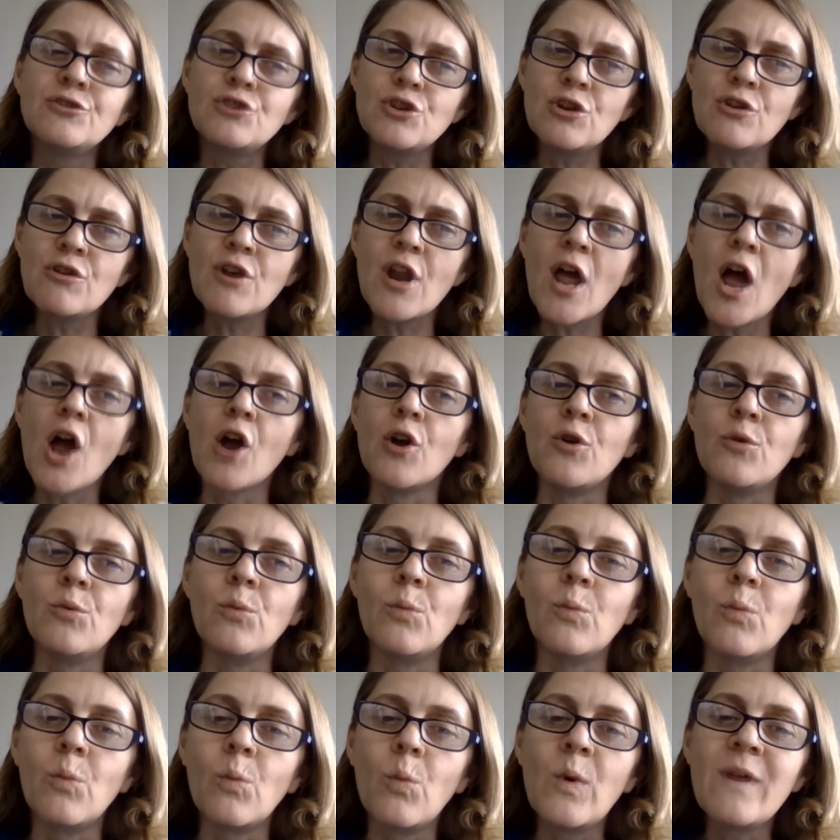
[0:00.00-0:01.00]
Do you
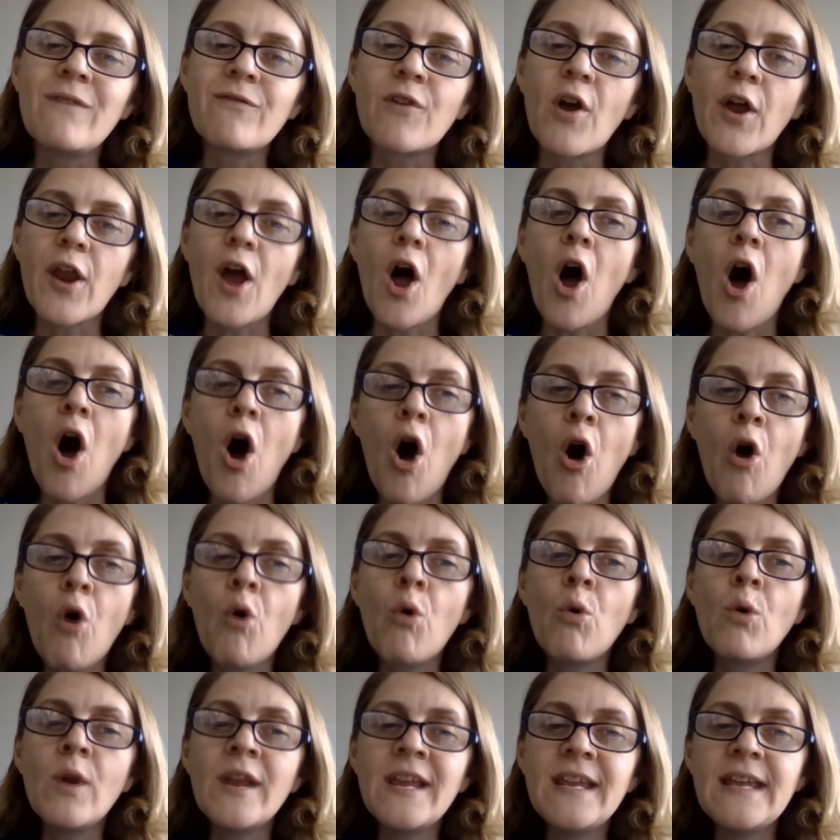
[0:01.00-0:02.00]
know we've got a
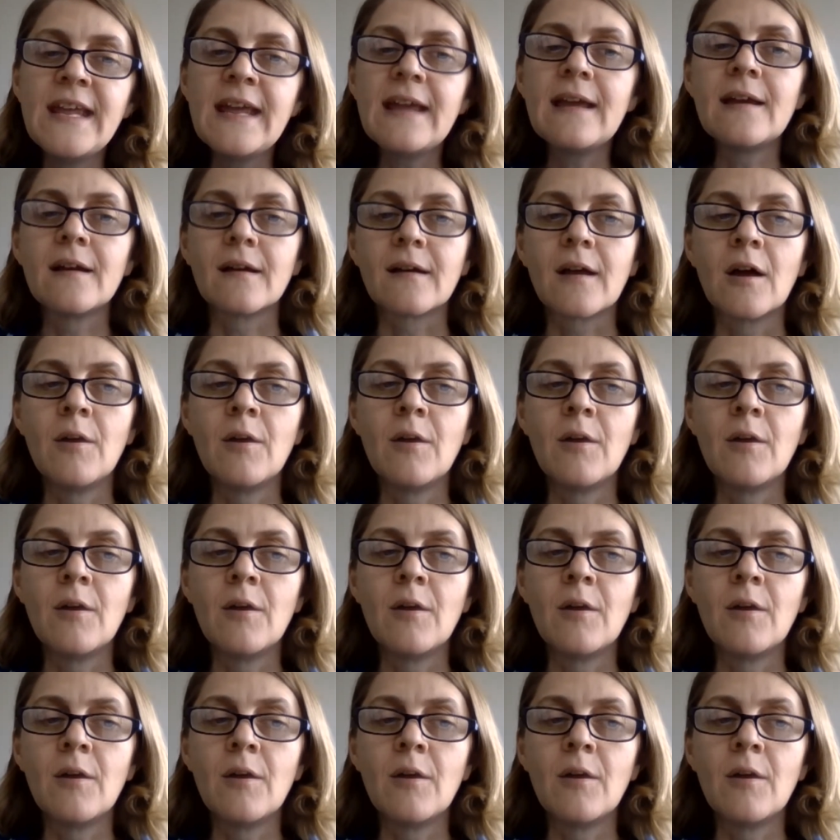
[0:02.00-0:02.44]
whole year